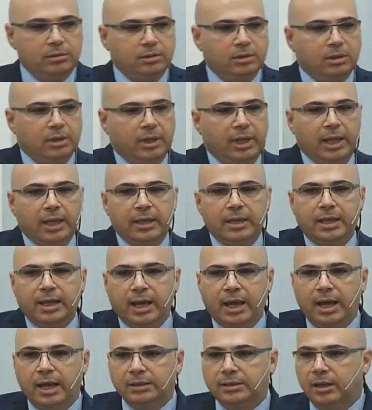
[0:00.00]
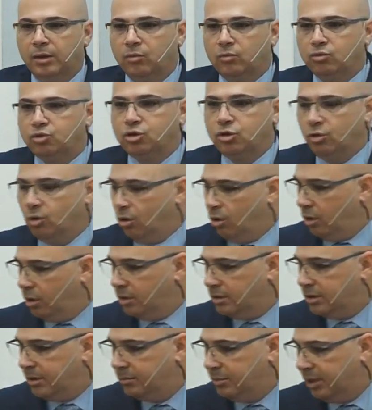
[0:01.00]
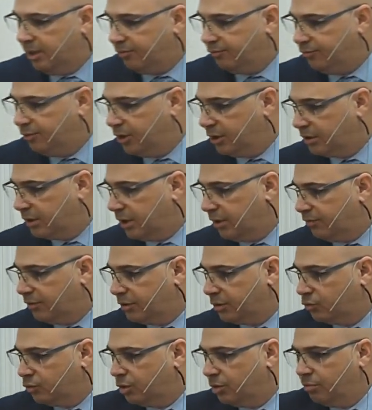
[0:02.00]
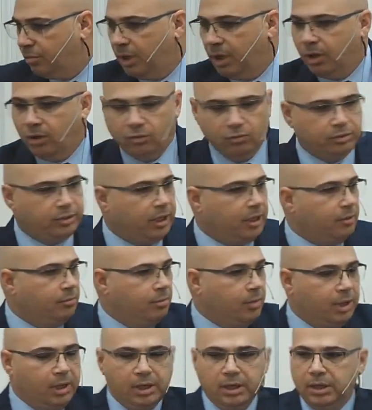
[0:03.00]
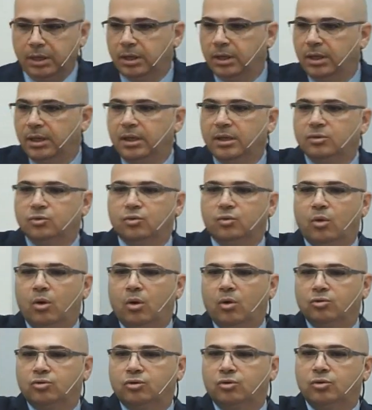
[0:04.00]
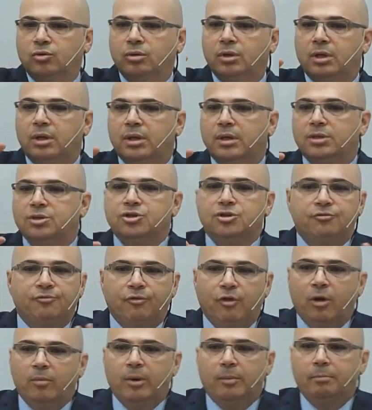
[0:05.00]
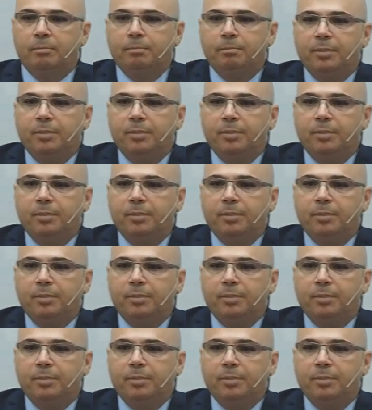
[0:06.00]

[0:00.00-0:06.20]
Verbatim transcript: it acts in each one of us, in my life, in your life, in of the brother, and the sister,